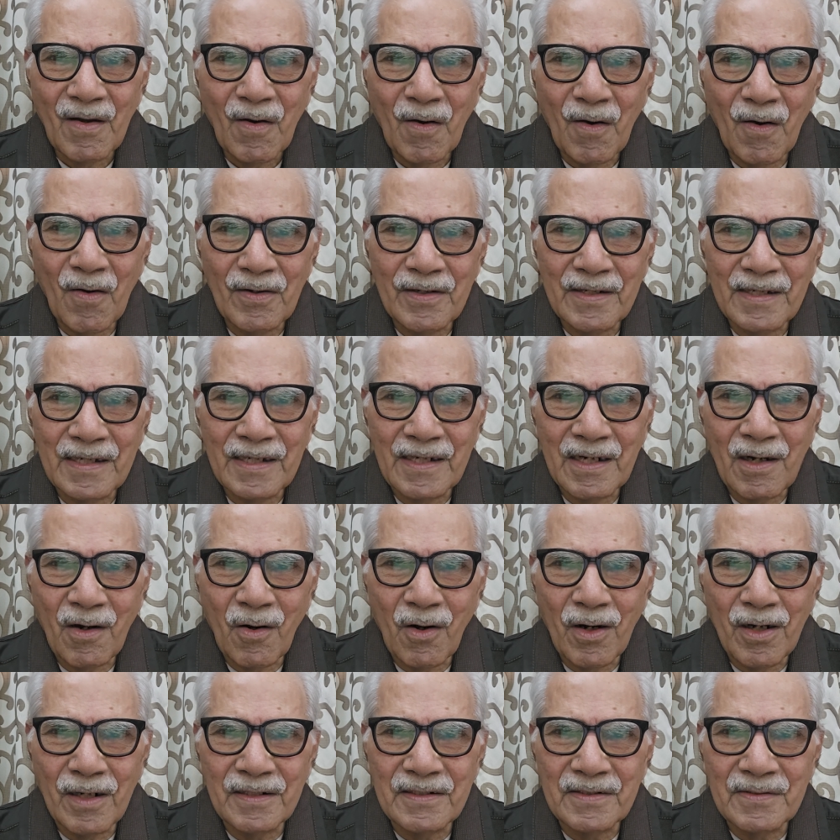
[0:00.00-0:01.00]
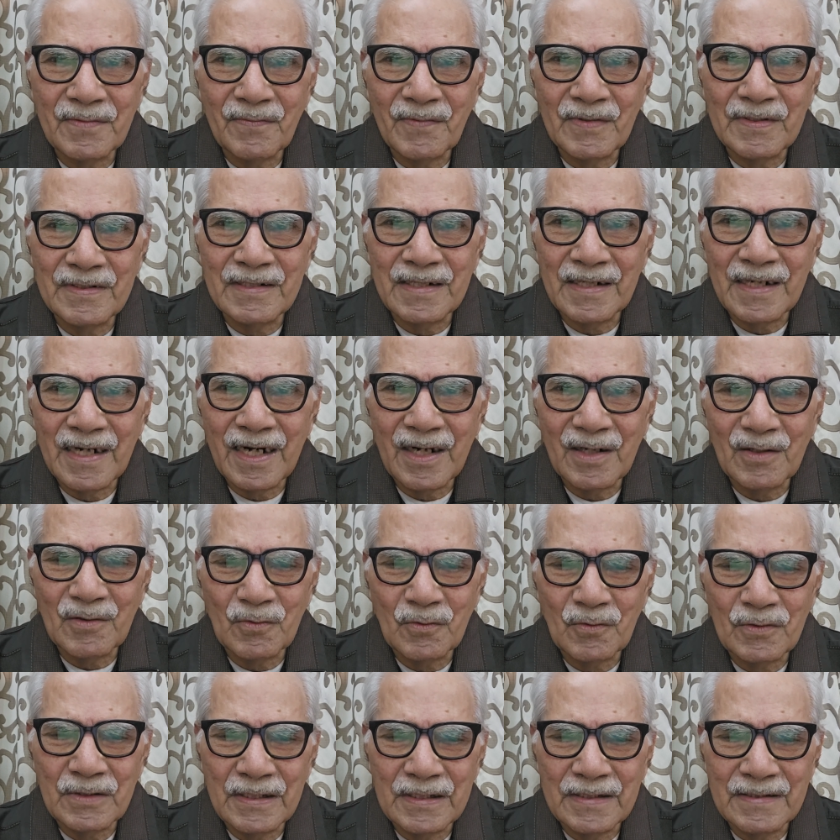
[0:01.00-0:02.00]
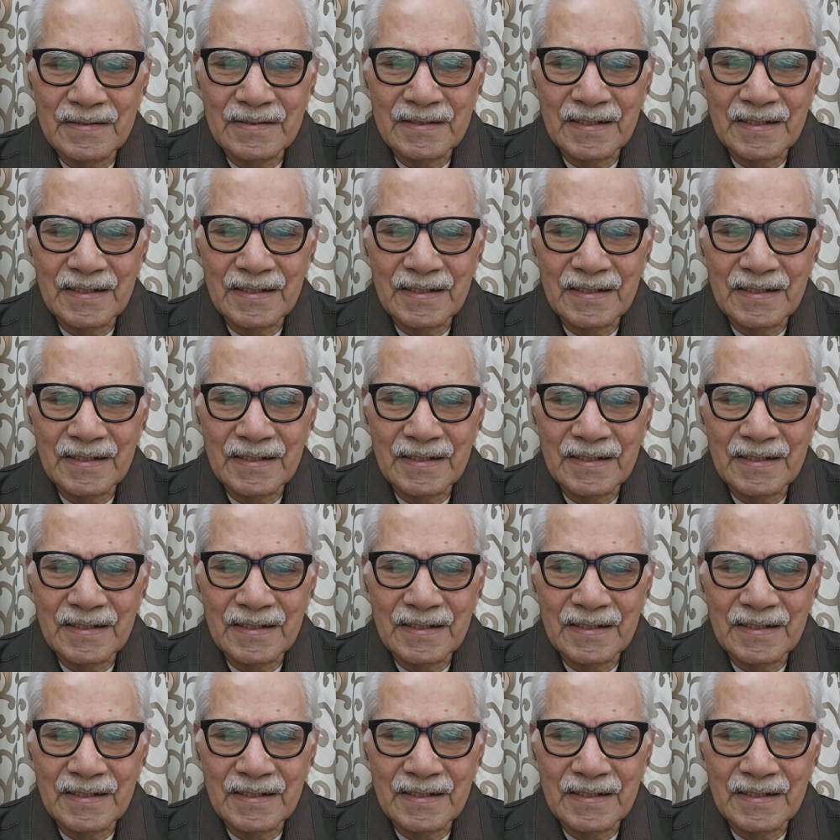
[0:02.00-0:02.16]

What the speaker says: or records with regard to these